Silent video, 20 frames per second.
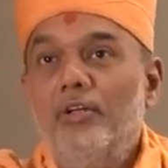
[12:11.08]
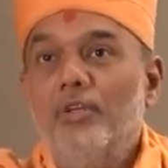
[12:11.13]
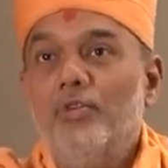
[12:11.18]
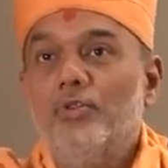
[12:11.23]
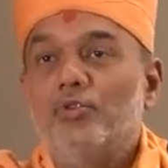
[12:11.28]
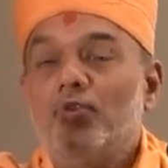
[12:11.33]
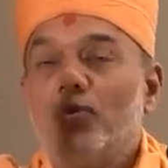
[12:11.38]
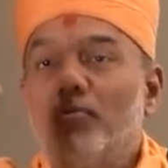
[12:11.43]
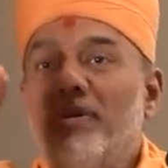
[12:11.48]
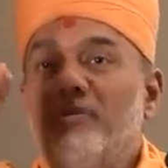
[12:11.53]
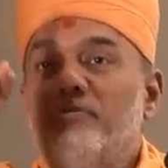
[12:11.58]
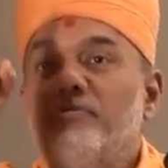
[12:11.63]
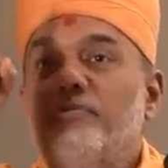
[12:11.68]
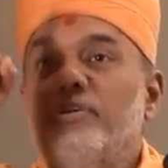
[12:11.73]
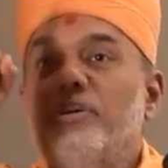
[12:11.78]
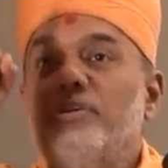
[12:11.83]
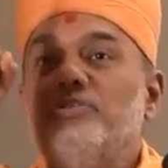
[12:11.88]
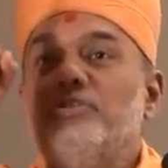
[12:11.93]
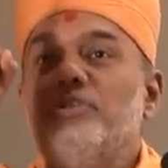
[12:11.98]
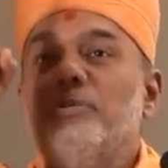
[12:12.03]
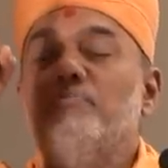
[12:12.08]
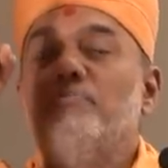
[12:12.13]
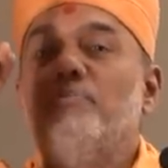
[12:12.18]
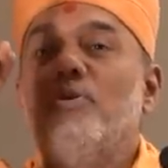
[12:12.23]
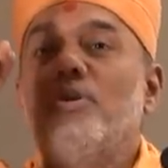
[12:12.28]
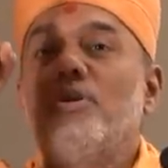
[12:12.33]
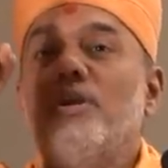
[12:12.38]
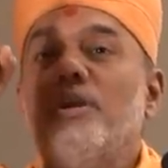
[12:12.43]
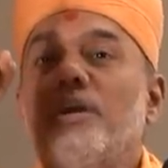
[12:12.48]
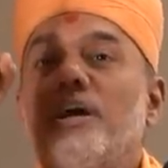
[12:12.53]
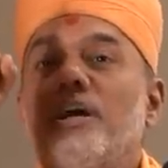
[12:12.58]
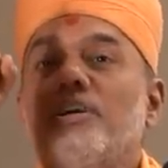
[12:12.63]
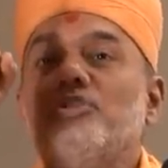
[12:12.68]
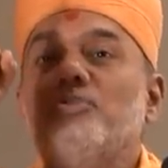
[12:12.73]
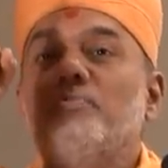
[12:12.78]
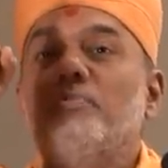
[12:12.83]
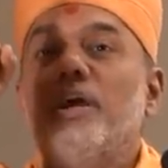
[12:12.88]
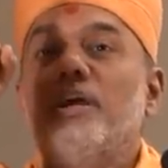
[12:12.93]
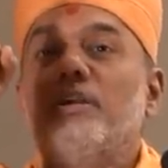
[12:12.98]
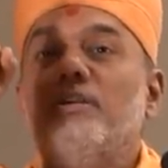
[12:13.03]
So my first important
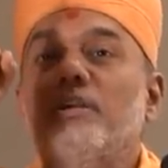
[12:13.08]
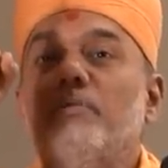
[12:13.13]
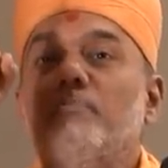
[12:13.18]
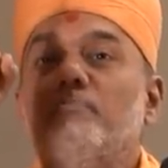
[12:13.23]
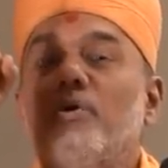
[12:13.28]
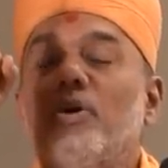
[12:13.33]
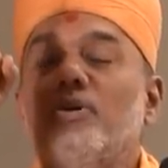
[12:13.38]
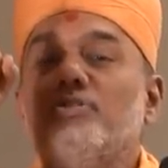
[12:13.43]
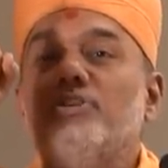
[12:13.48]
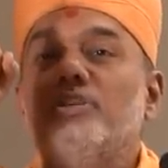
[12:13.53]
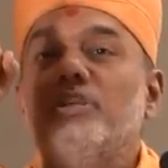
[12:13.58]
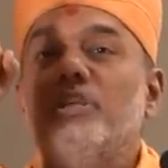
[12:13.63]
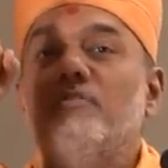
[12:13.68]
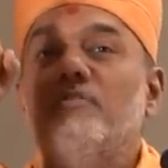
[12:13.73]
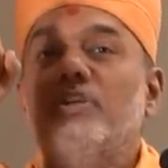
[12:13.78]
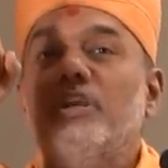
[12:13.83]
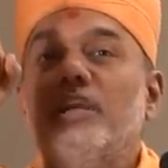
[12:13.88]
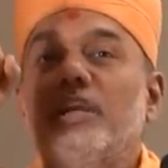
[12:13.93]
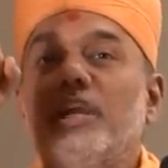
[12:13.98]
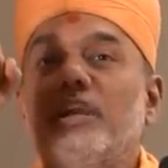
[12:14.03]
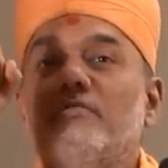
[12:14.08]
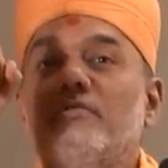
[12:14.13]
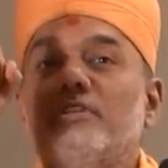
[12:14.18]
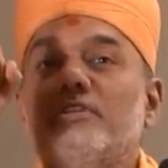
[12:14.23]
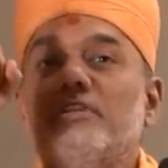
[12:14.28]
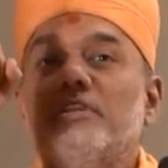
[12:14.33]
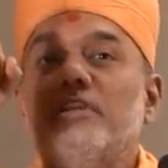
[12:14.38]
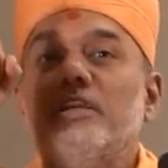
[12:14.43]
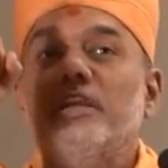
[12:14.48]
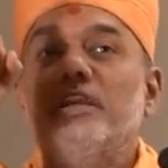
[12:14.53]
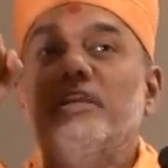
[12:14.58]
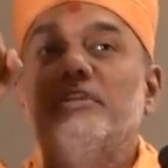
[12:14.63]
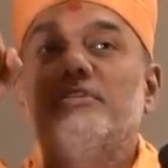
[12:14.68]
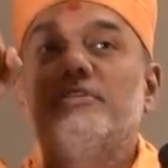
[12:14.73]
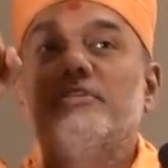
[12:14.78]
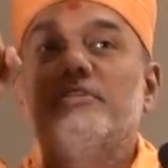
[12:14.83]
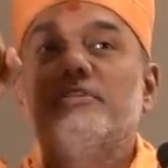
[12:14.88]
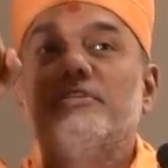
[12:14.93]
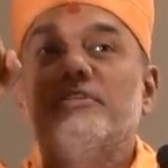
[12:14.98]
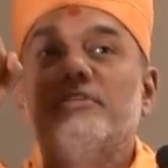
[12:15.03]
aspect in positivity in adversity
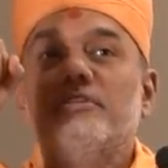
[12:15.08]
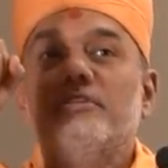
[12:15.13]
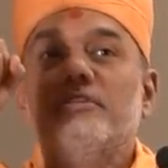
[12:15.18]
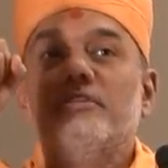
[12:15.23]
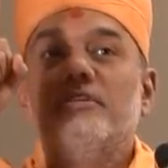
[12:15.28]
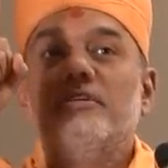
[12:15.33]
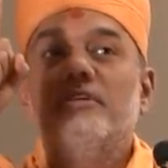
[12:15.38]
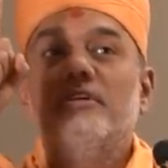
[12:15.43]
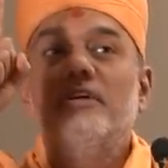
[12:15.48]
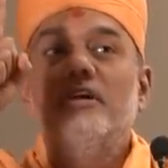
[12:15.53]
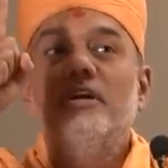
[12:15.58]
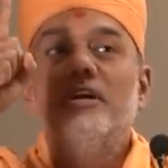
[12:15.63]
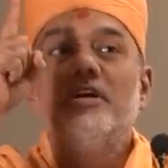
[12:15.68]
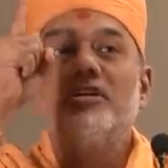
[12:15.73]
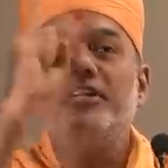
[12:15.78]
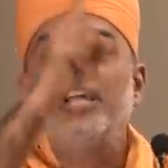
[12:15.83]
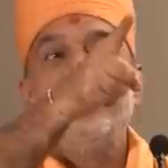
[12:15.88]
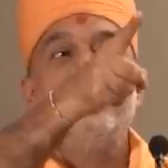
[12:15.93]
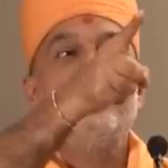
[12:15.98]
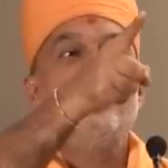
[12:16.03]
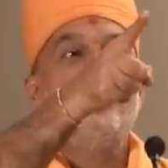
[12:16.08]
is Tell